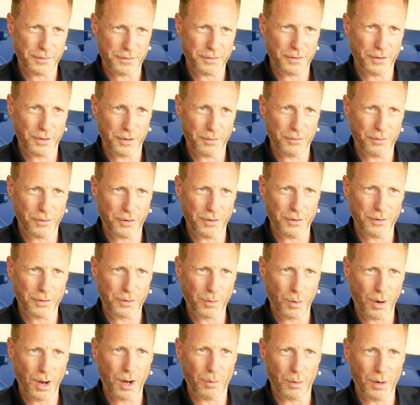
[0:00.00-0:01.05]
for
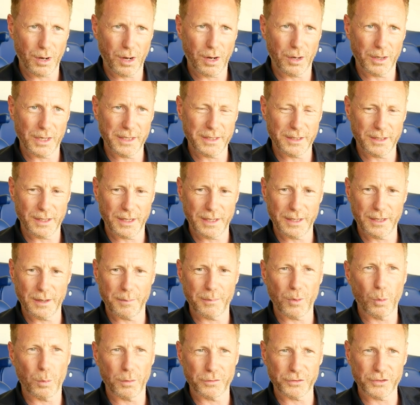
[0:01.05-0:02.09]
quite a while in the
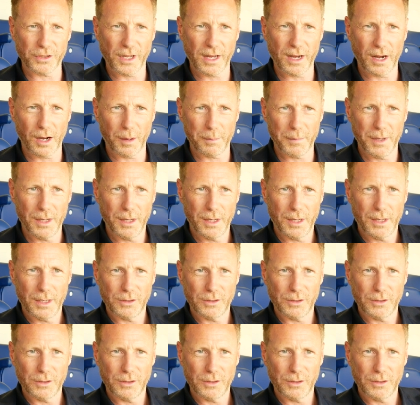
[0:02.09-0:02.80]
Bournemouth setup,